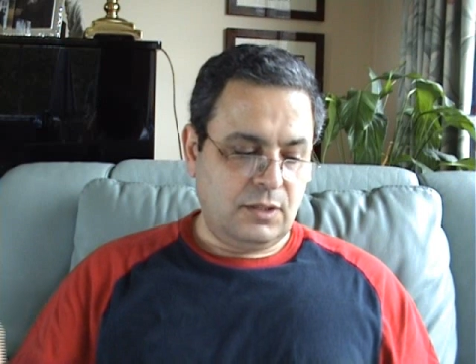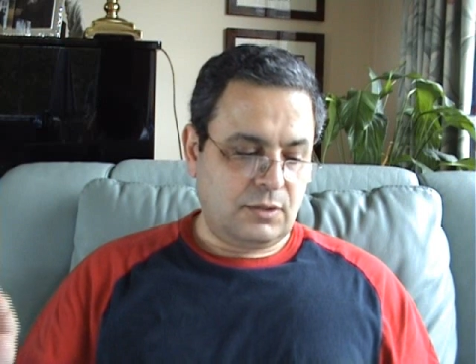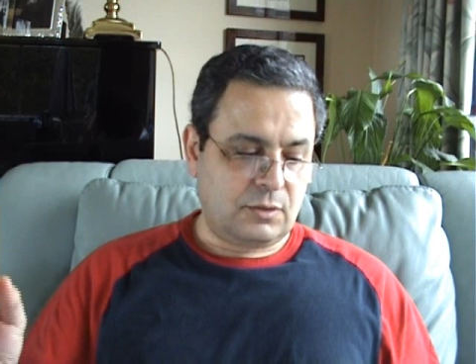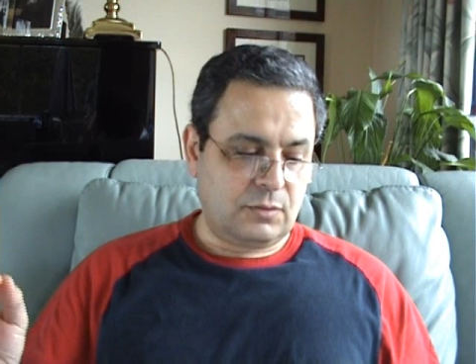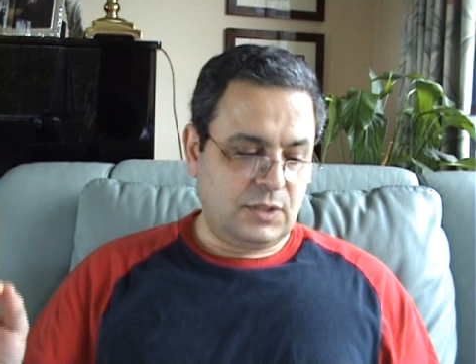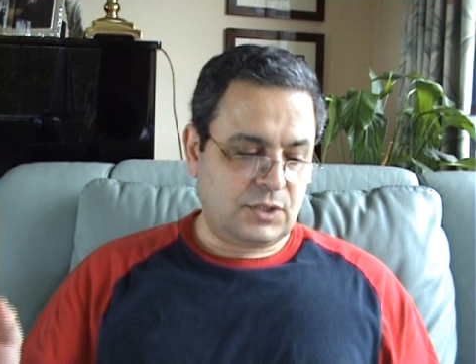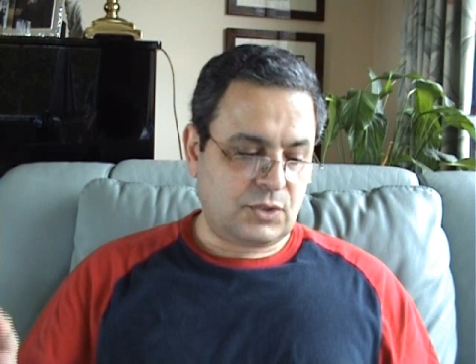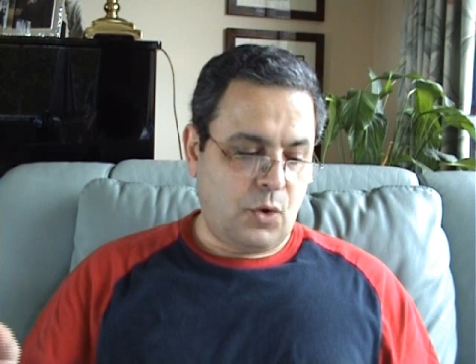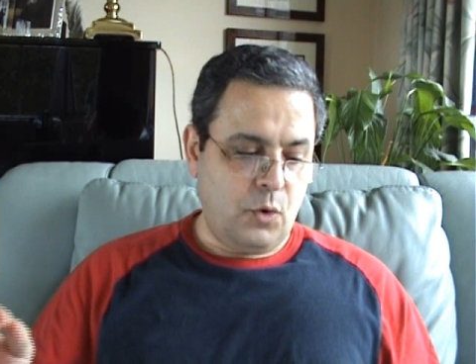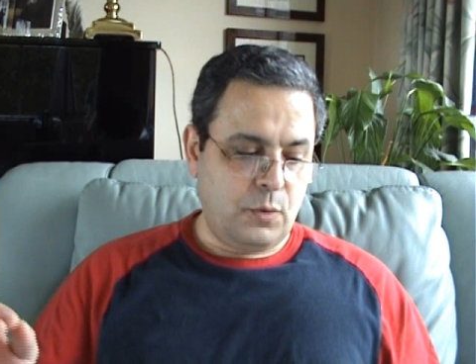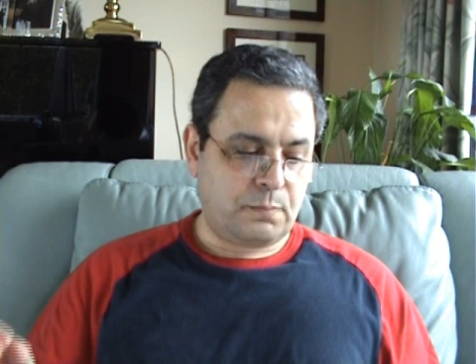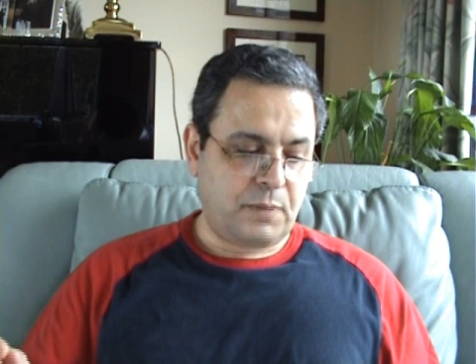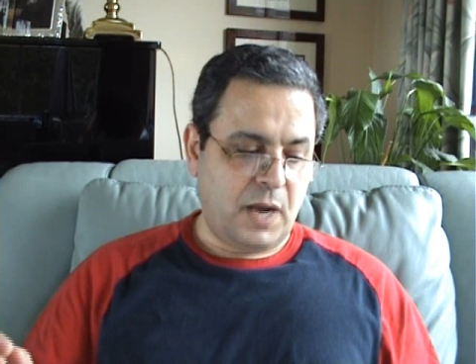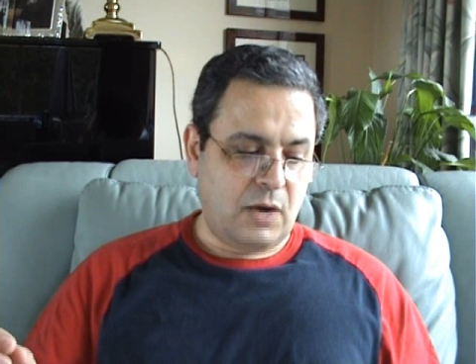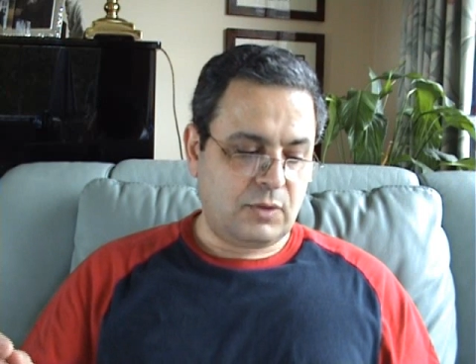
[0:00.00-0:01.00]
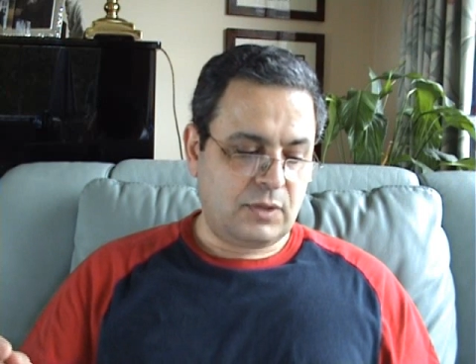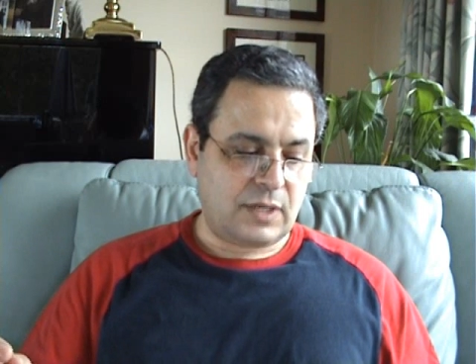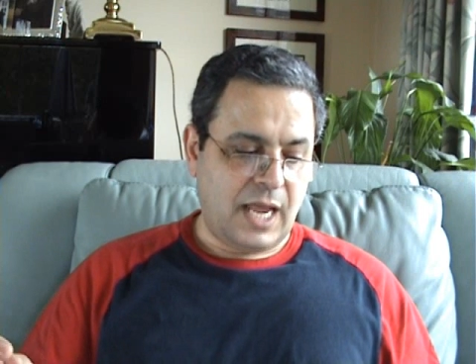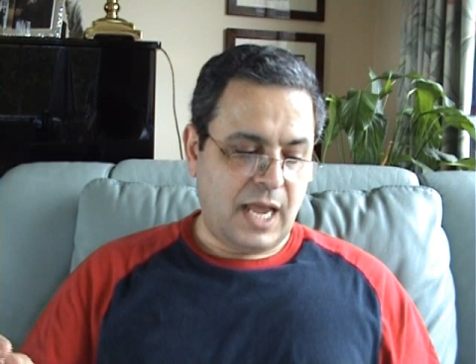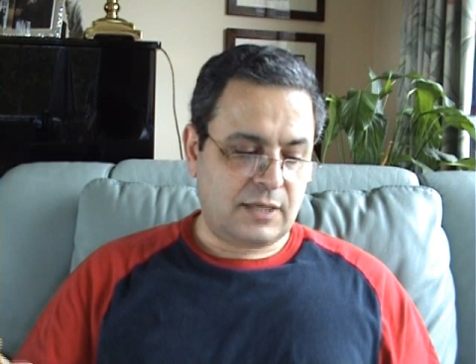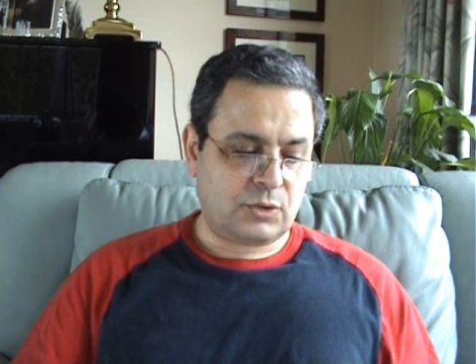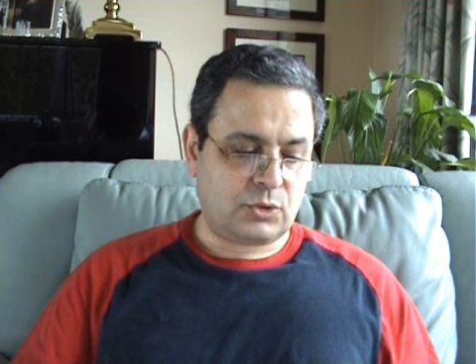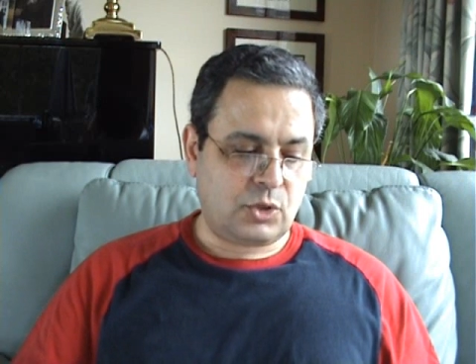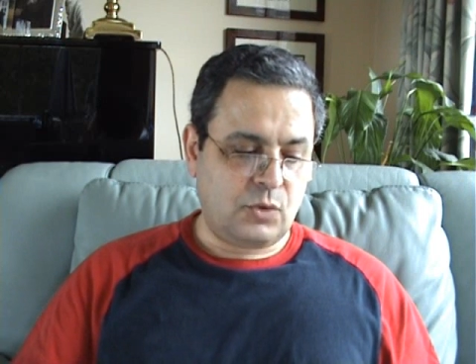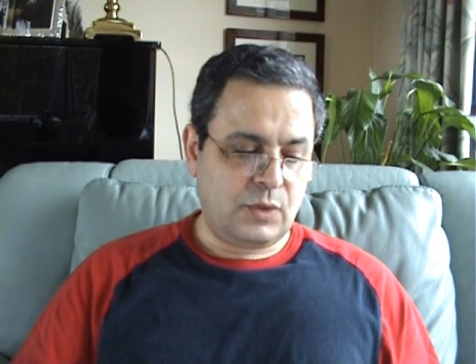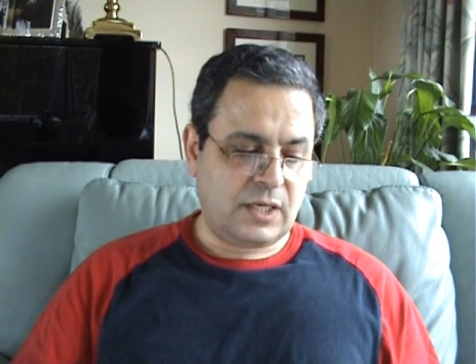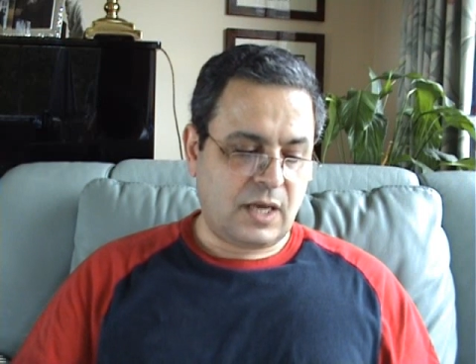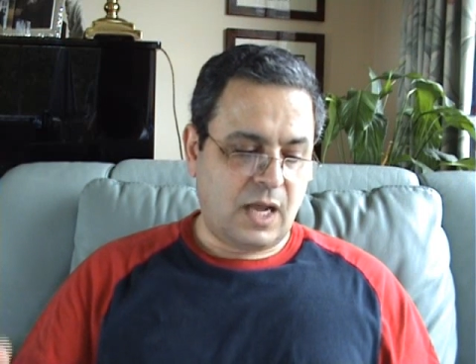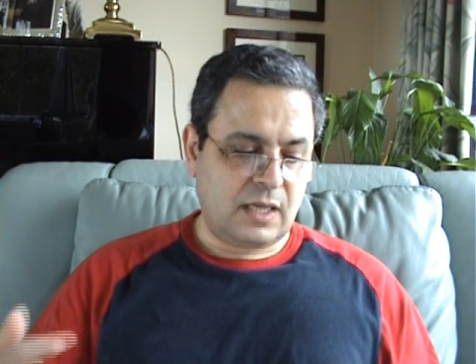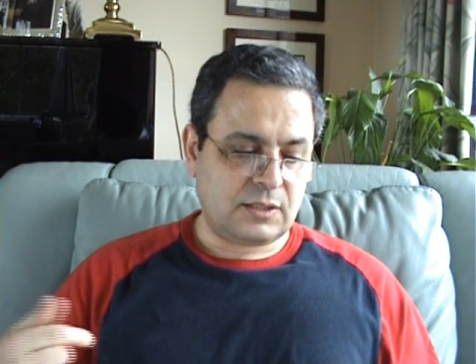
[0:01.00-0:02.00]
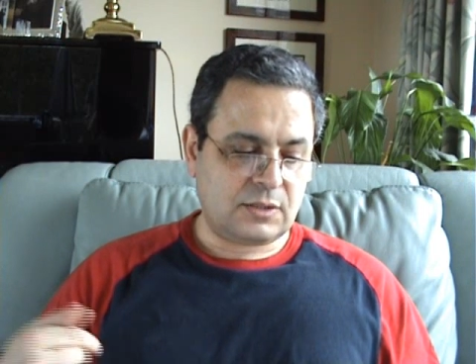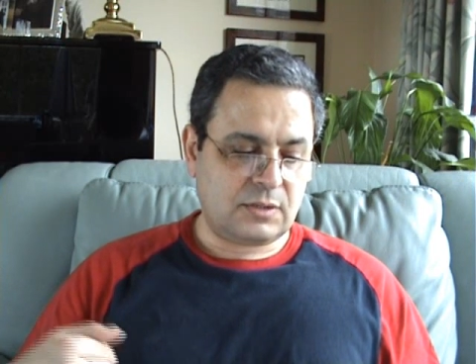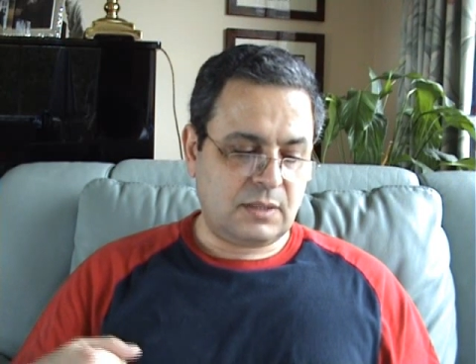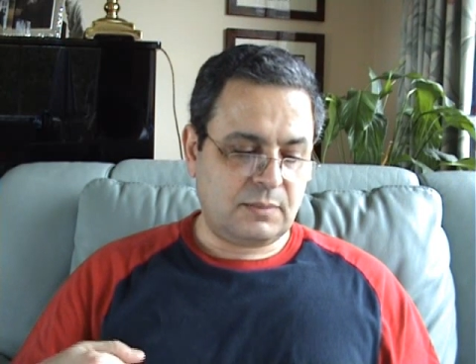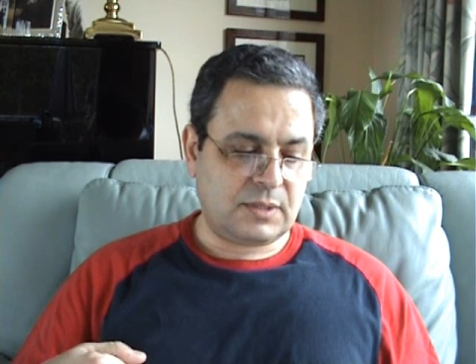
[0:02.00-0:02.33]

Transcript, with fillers: through his own power and drawing us to